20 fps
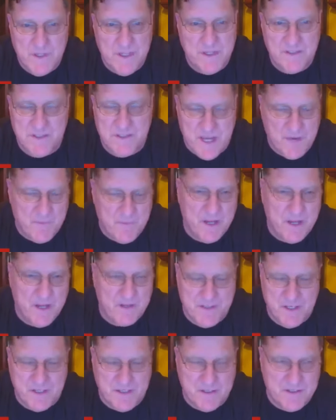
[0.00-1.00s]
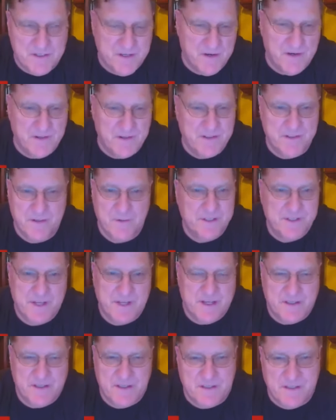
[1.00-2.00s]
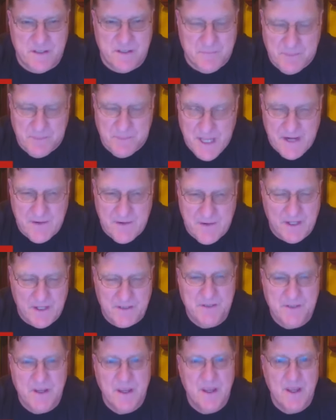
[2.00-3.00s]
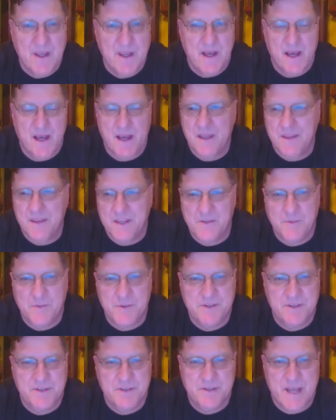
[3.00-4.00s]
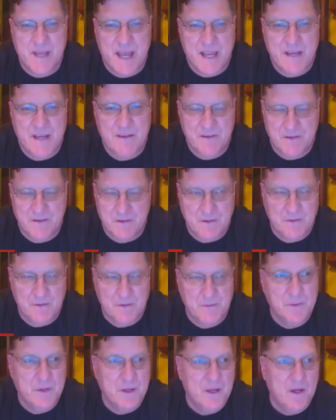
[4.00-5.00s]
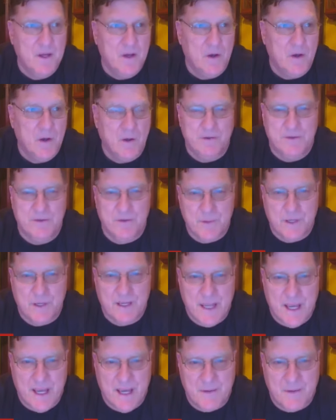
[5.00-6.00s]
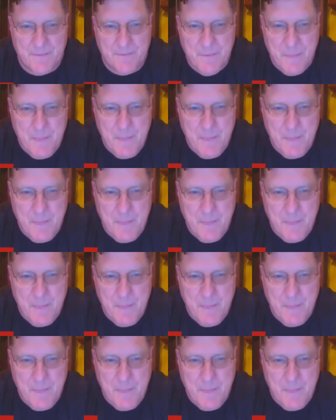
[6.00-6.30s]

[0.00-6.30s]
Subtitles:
We didn't sign. We're not signatories, so we say it doesn't apply to us. And this was designed to hold to account